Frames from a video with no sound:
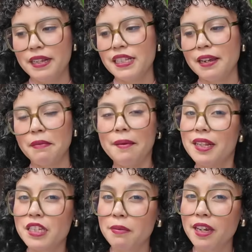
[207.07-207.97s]
of me is like, maybe
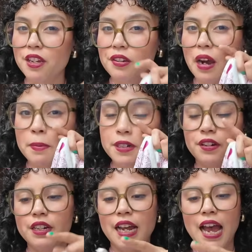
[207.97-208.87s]
this could be a cute
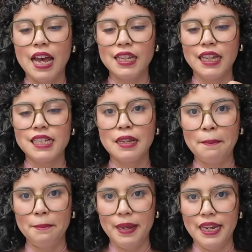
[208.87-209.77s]
opportunity to add like
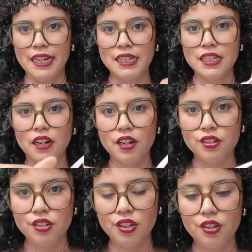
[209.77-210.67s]
some beads
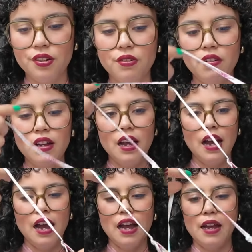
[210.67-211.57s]
onto
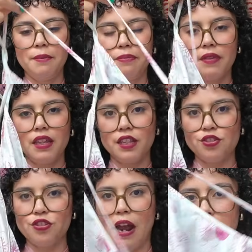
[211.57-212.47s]
the
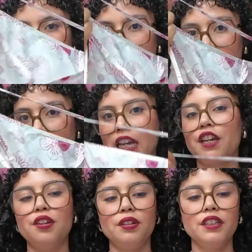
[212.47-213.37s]
straps to make it like
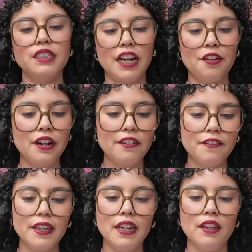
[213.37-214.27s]
a cute little decorative
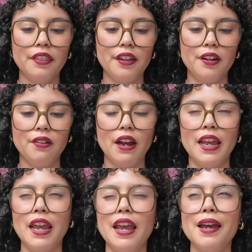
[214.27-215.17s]
thing, though
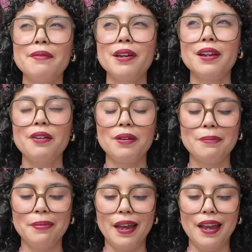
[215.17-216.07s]
I am gonna go to
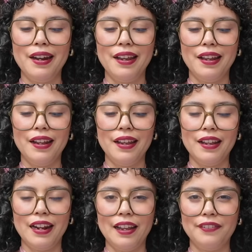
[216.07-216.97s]
bed in
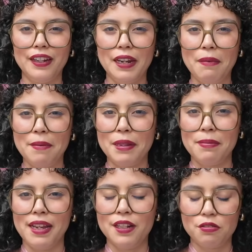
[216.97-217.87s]
it, and I feel like maybe the
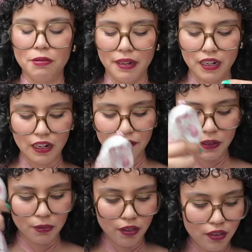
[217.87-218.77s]
beads would be
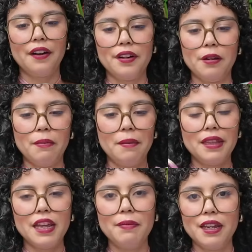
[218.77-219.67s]
uncomfortable. I don't know, maybe
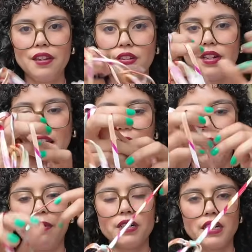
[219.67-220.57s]
that could be a cute
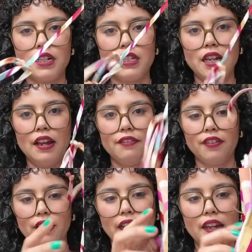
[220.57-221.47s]
DIY project instead
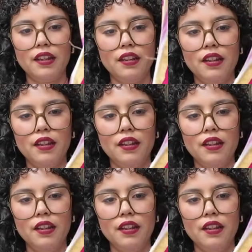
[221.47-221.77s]
for like